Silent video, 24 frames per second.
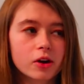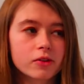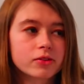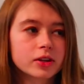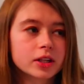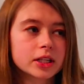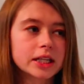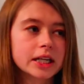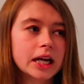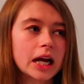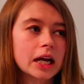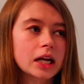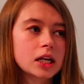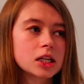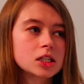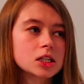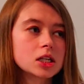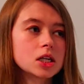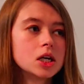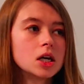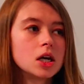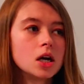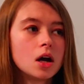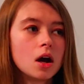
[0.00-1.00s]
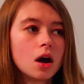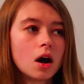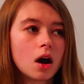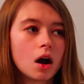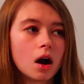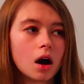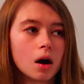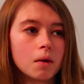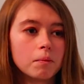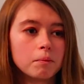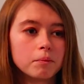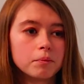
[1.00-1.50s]
I feel like I
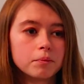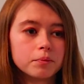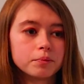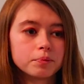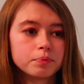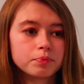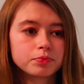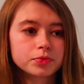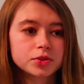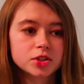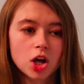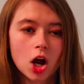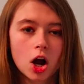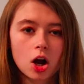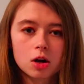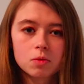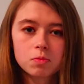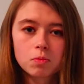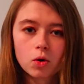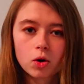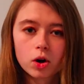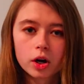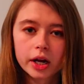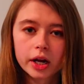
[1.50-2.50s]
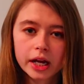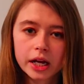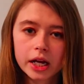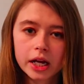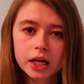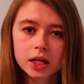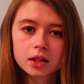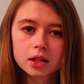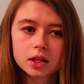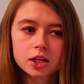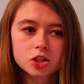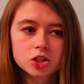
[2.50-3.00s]
can talk more in
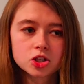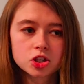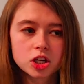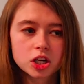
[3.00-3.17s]
English